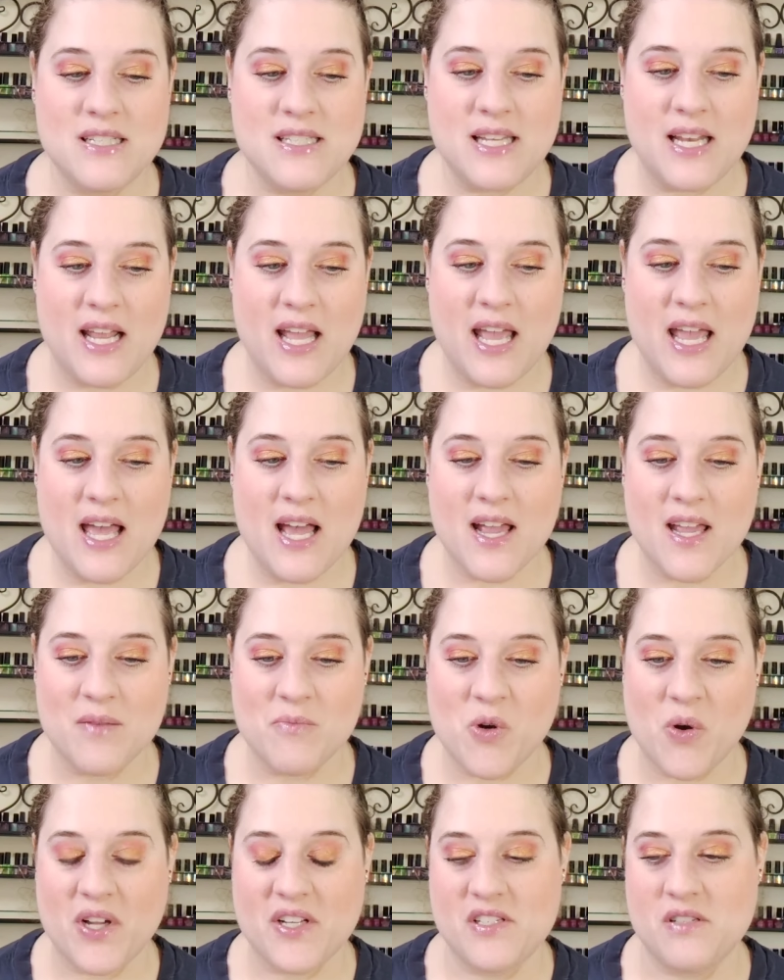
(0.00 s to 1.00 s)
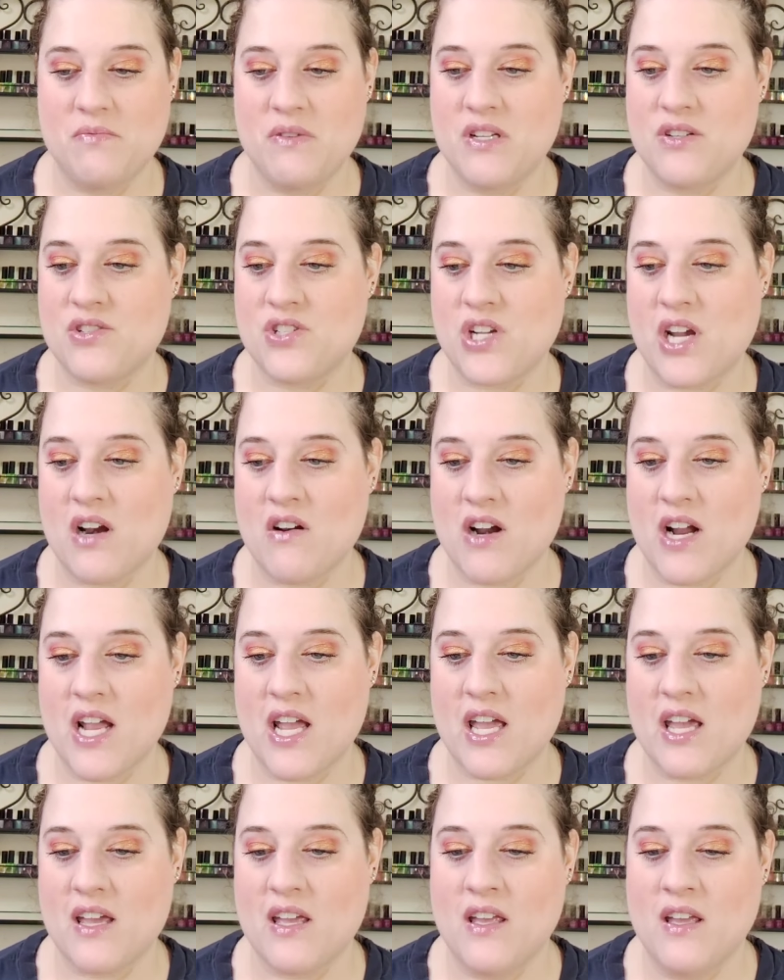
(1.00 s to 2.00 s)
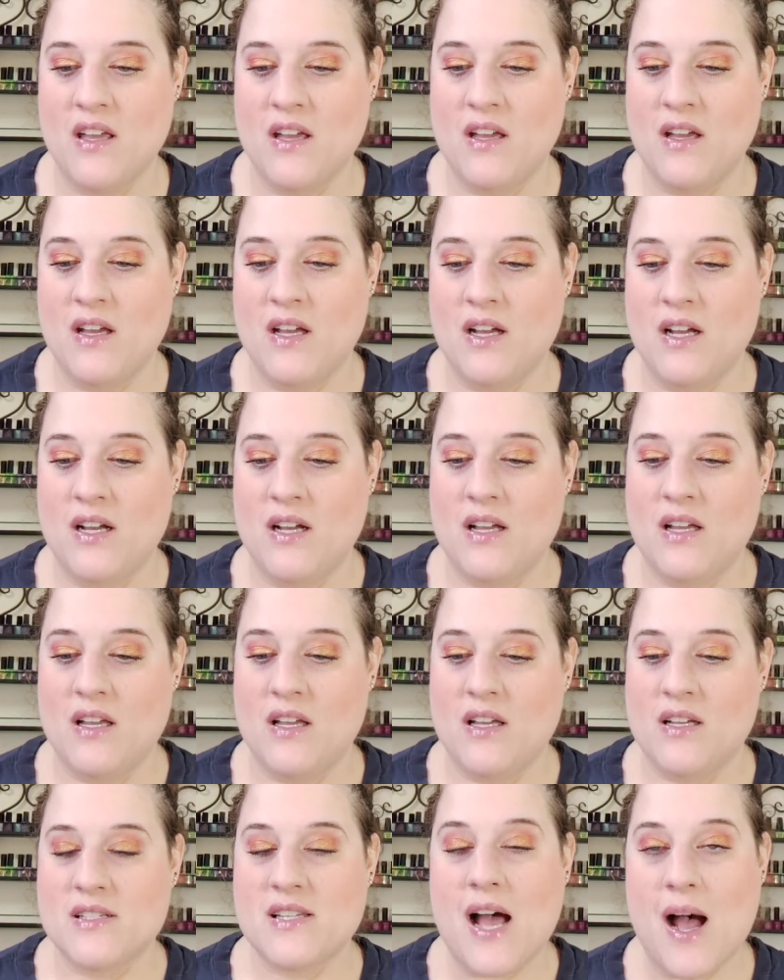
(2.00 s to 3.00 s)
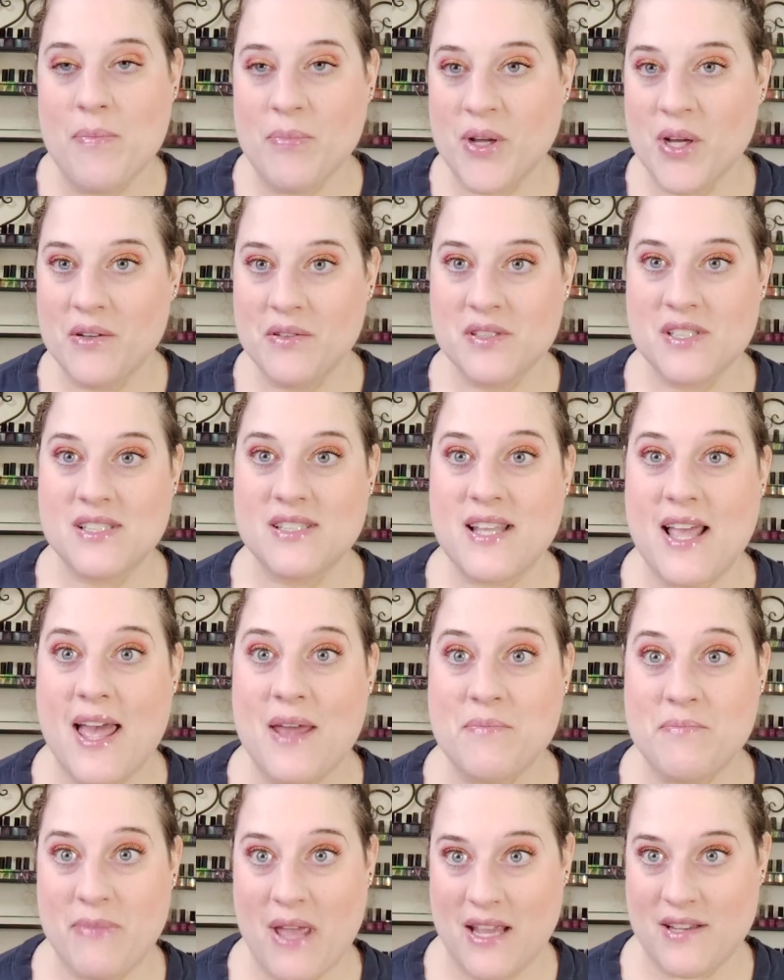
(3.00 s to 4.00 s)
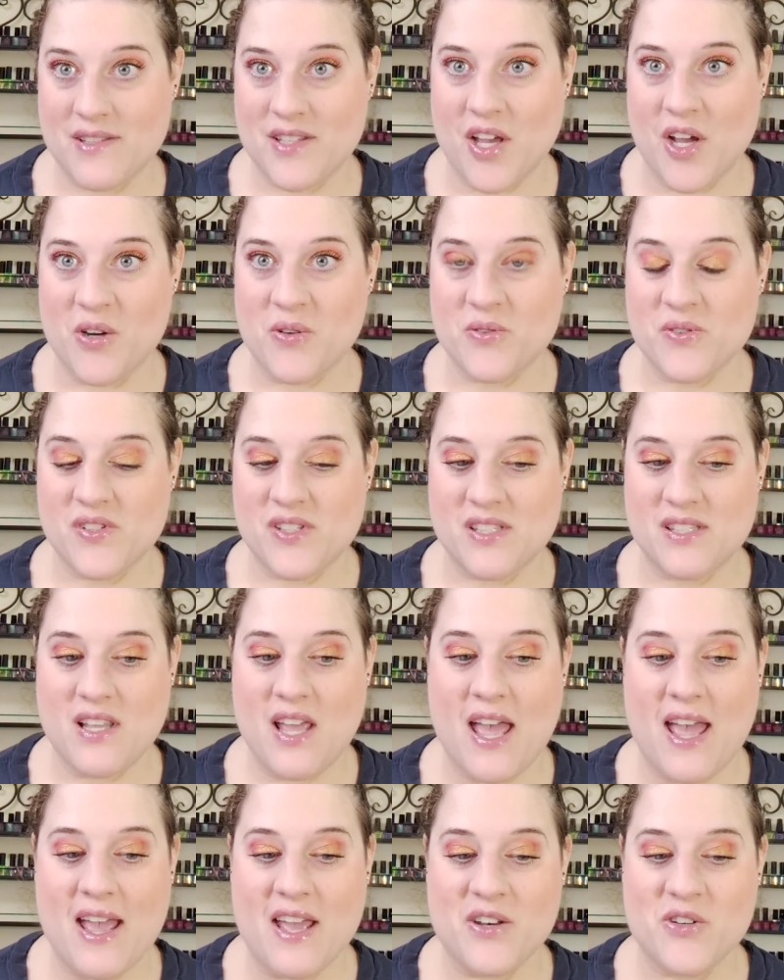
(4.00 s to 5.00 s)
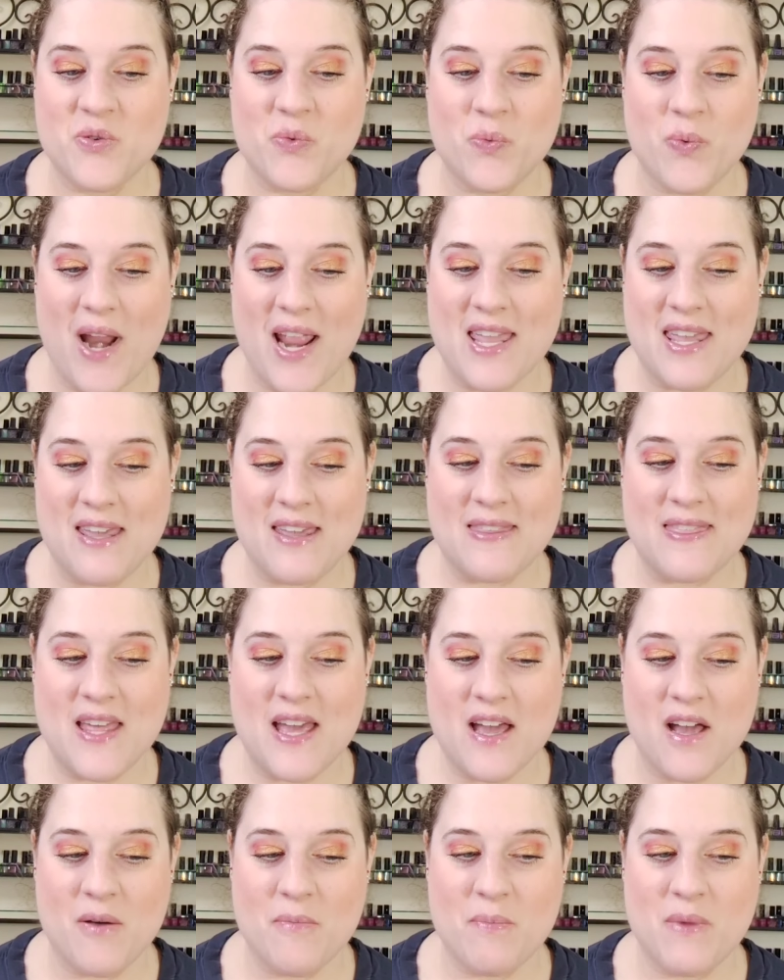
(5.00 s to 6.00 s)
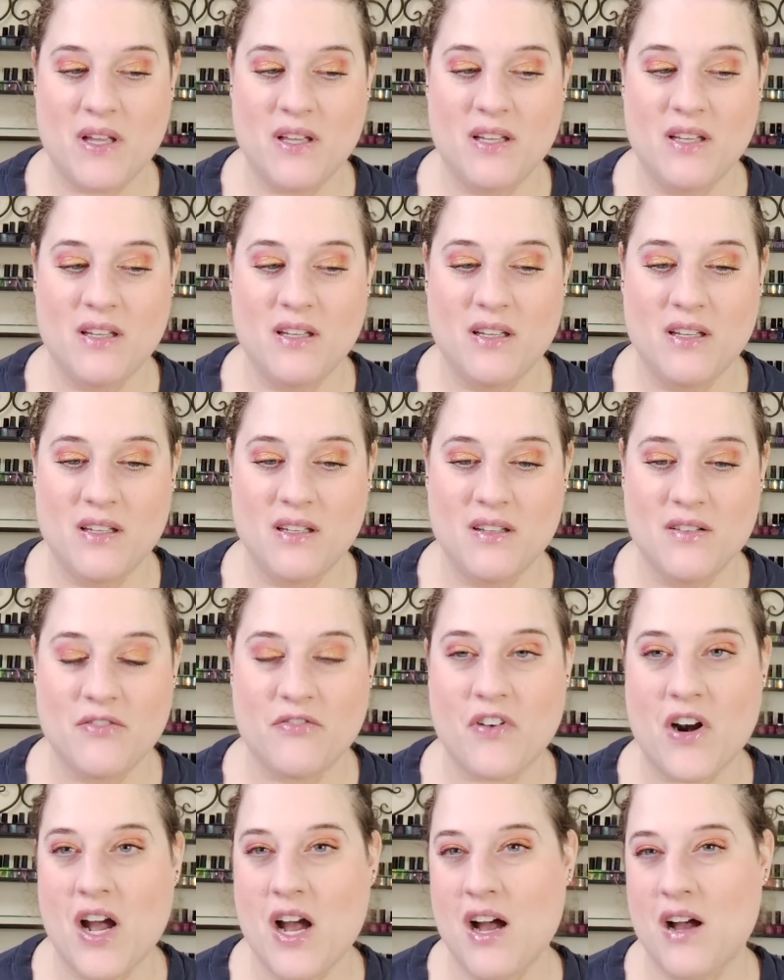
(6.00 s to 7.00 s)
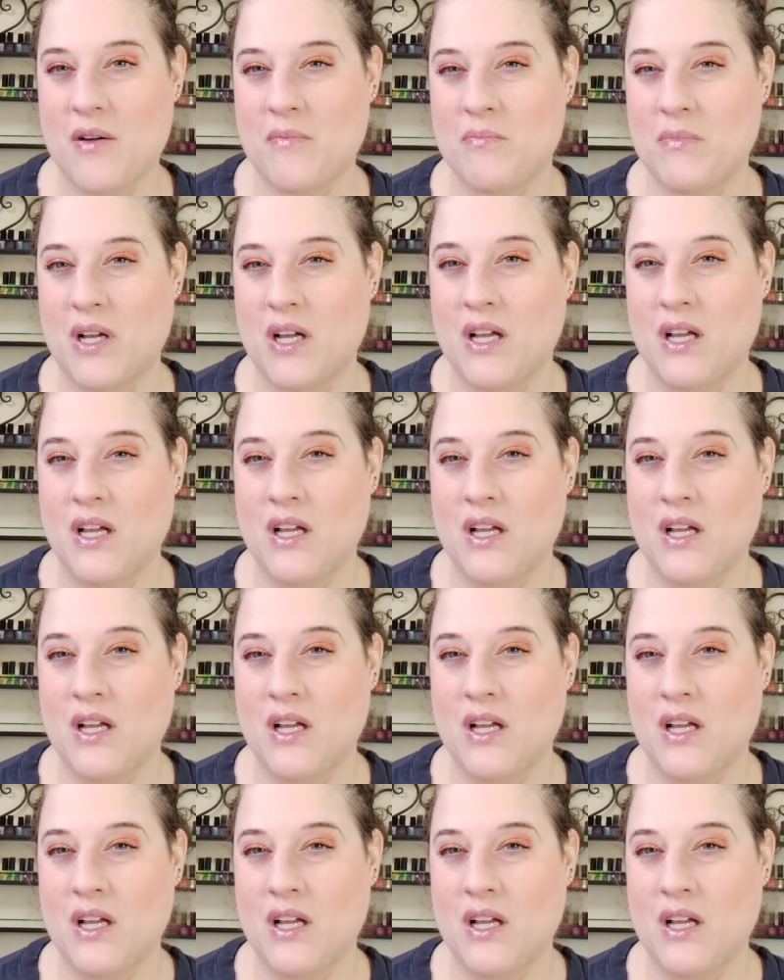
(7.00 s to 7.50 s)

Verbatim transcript: Today I am going to be sharing top coats and base coats and ranking them from